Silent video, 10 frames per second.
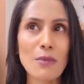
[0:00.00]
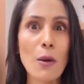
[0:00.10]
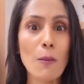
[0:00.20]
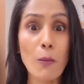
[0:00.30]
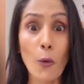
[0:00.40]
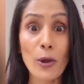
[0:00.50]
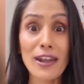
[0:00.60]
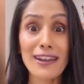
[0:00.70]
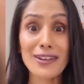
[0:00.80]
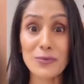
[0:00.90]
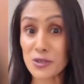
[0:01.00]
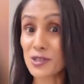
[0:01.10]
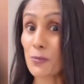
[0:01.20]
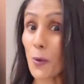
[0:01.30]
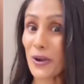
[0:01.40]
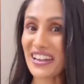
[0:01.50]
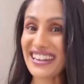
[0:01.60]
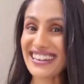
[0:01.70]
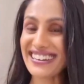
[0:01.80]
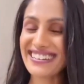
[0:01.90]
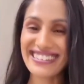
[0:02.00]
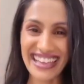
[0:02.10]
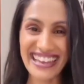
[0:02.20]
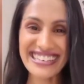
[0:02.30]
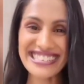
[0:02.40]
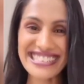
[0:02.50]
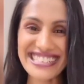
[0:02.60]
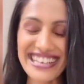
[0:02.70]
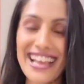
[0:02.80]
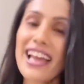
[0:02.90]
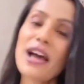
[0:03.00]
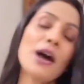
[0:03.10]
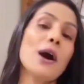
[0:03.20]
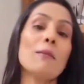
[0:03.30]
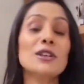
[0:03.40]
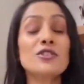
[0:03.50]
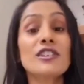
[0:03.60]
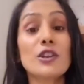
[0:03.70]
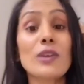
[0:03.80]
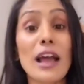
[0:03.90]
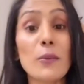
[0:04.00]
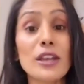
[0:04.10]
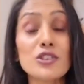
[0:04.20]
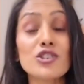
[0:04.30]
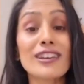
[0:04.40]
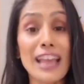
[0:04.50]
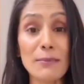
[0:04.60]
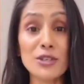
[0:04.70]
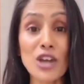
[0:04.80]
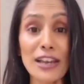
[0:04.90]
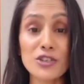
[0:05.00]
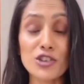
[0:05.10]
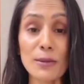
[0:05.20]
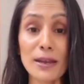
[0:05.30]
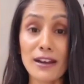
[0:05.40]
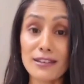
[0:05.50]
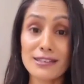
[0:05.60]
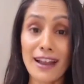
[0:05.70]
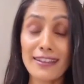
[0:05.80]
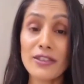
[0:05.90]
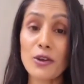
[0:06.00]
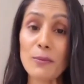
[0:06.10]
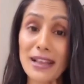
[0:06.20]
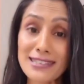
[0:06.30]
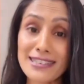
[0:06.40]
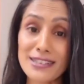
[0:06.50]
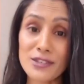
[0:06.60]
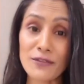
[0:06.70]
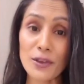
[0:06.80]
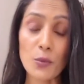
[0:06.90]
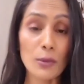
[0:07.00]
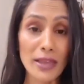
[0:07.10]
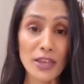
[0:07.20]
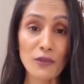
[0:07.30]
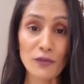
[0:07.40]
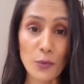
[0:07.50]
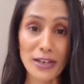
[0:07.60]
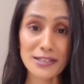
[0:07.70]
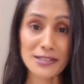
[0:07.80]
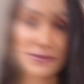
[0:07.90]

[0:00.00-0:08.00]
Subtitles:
Board, which is board. Get it? Mastering a new language can be challenging, but understanding the complexities of it will make you fluent.